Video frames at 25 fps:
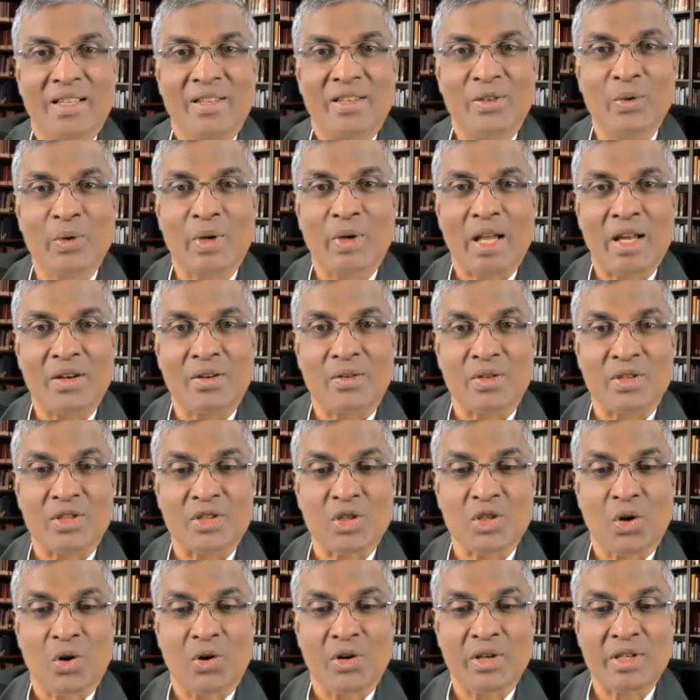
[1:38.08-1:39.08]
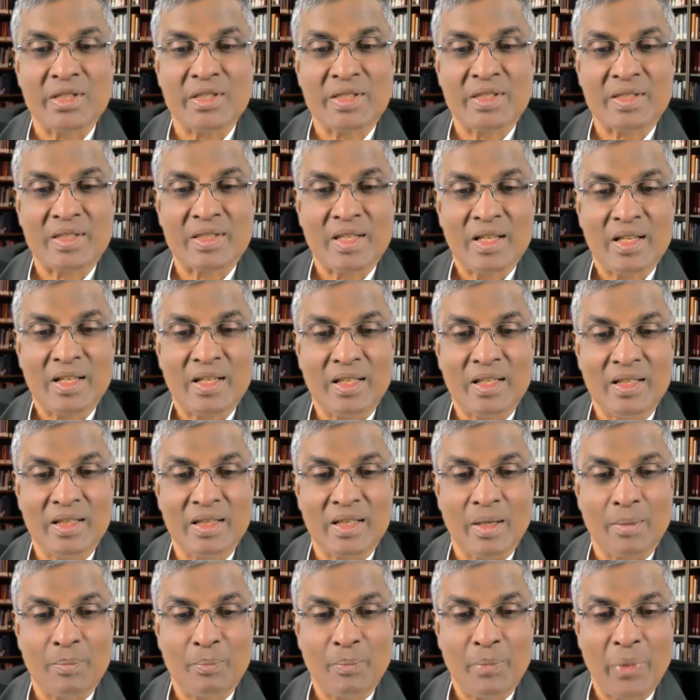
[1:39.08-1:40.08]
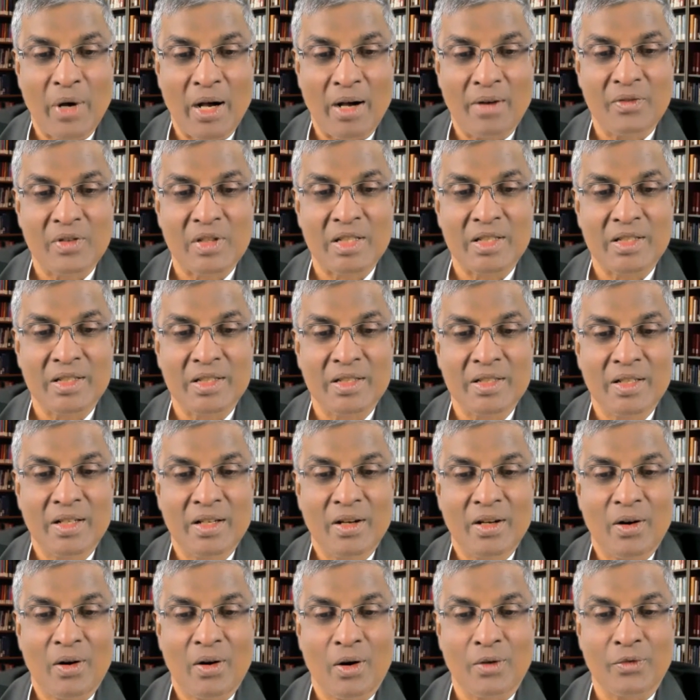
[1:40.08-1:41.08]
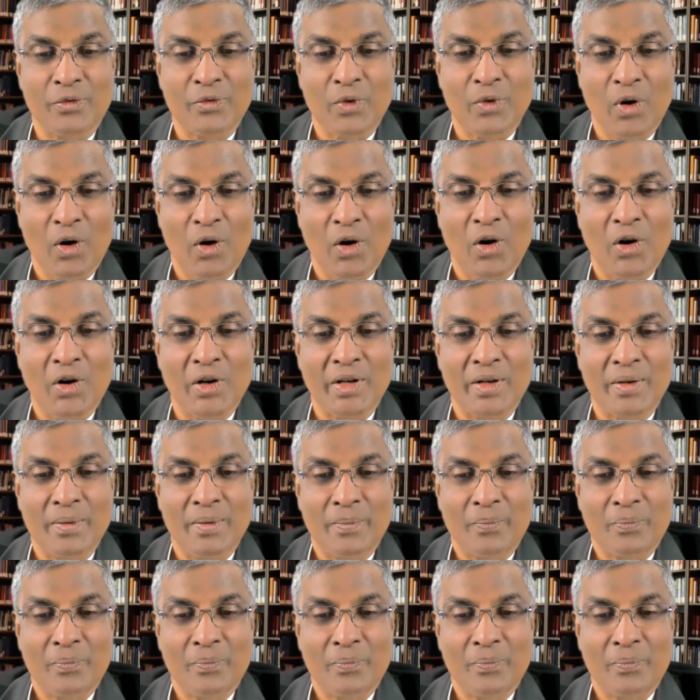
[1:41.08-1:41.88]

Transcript: you can rejoice in the power of God.